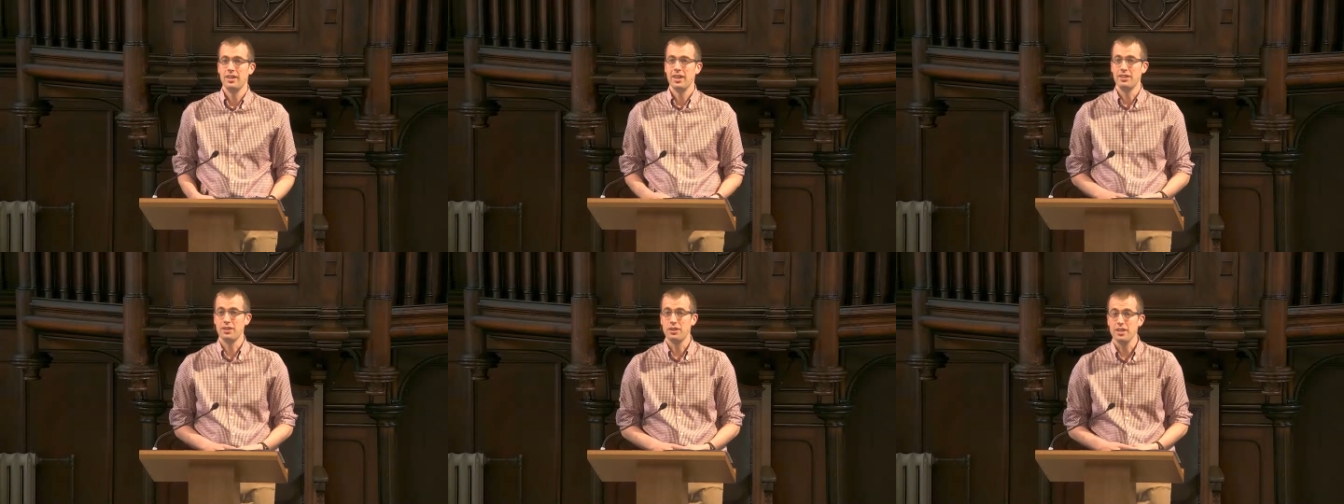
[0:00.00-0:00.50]

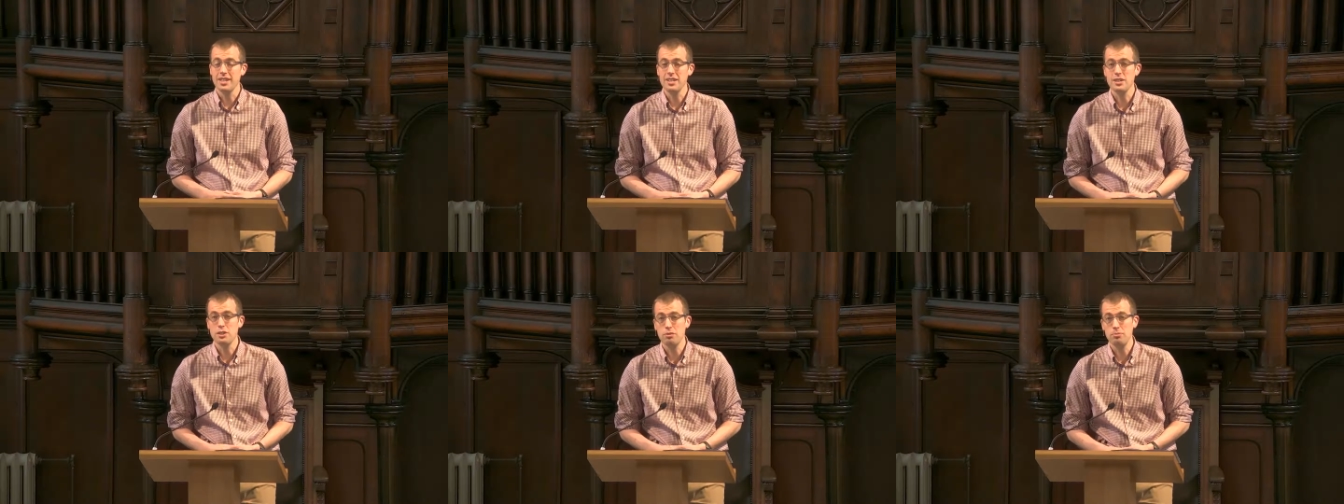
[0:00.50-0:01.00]
And the things
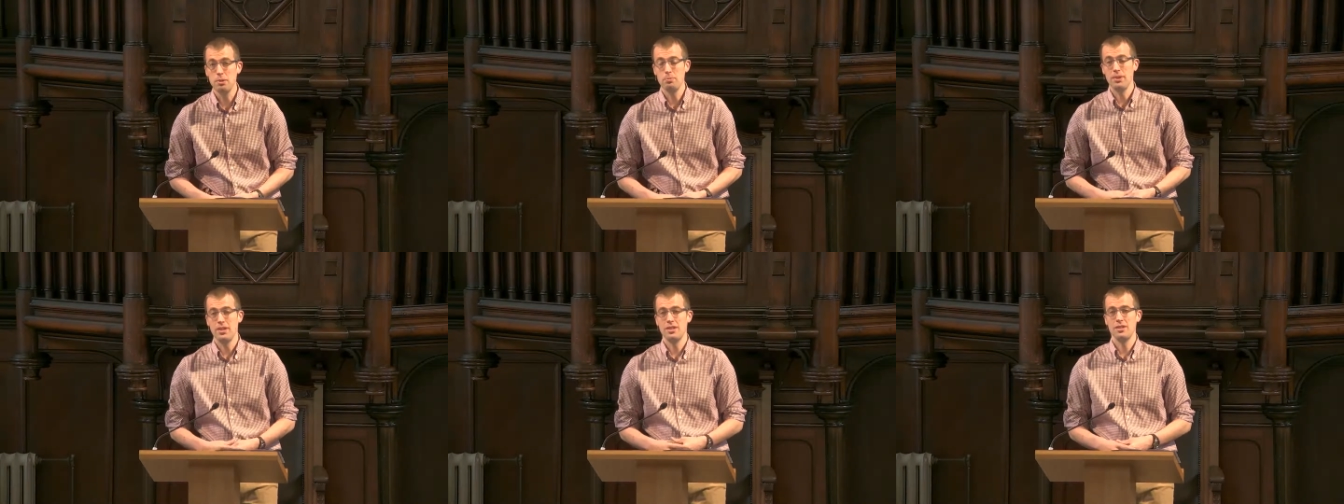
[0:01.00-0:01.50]
that you've
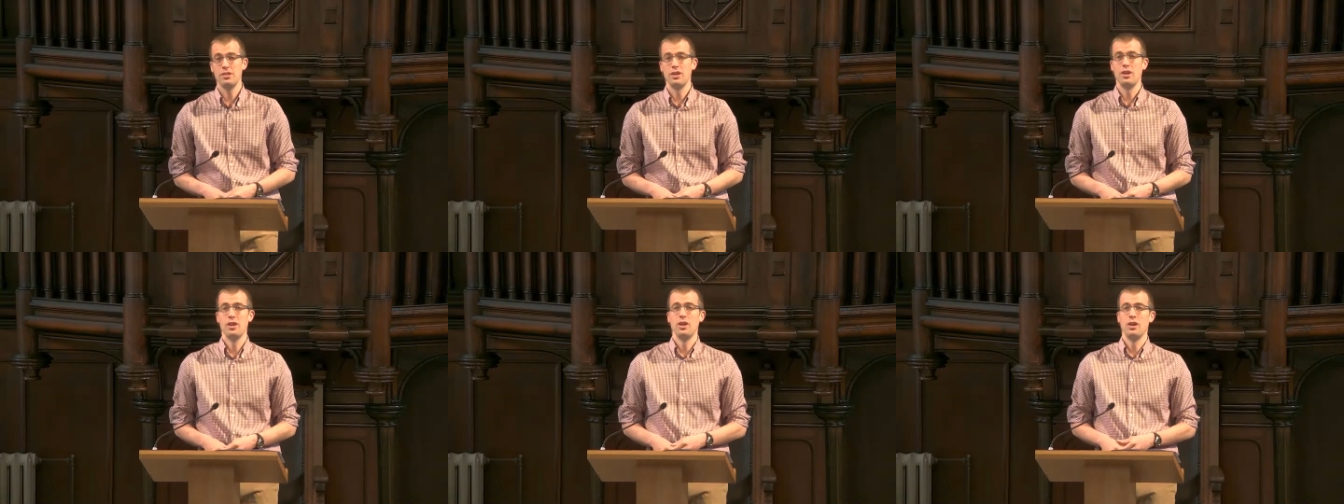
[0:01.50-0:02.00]
prepared,
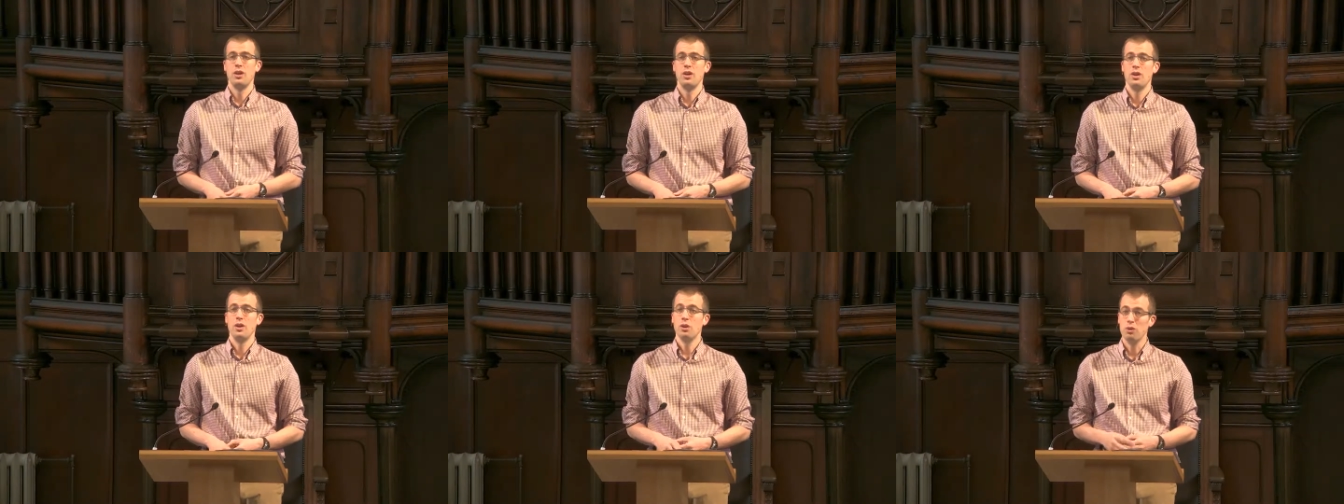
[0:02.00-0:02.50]

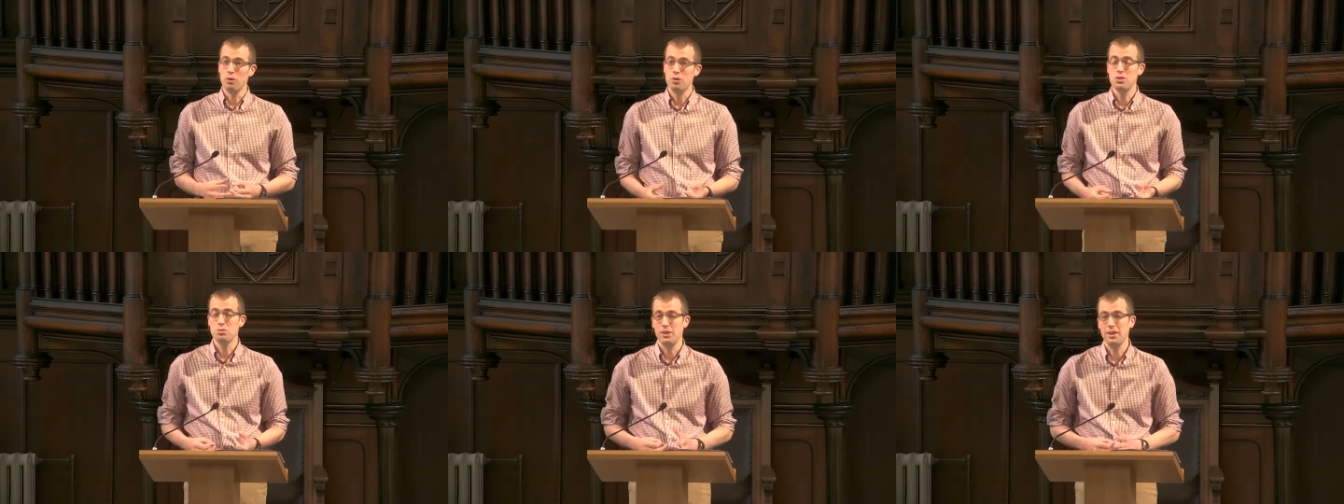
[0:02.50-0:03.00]

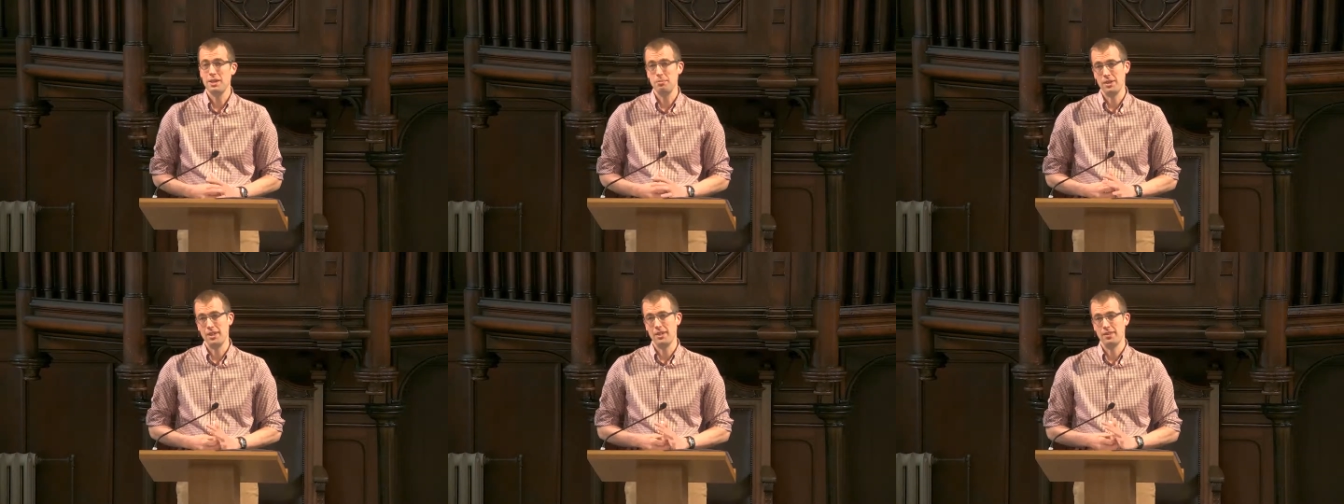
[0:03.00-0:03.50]
whose will they
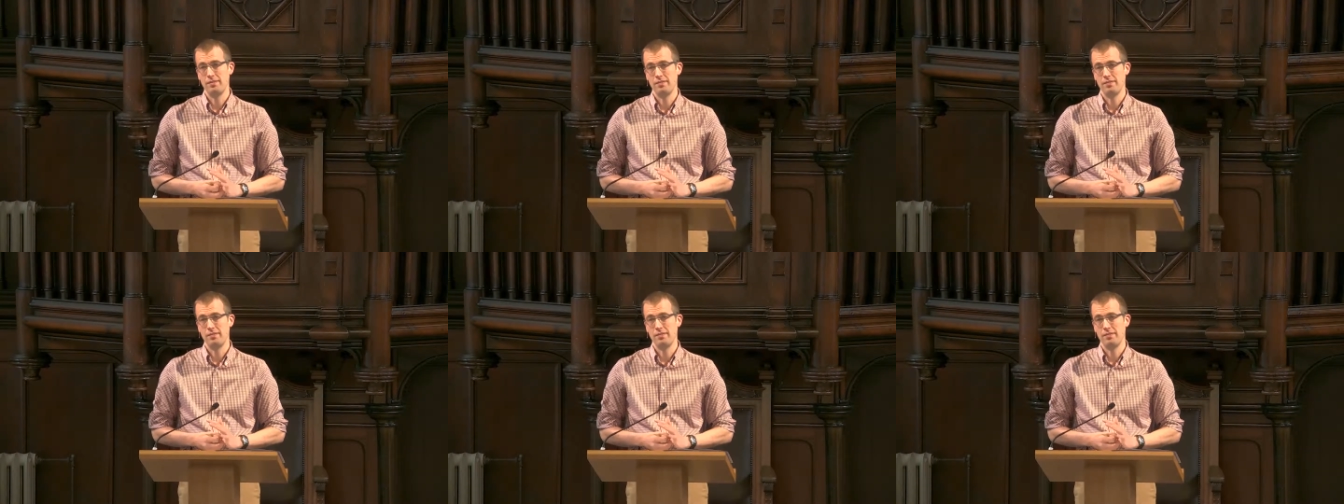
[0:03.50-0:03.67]
be?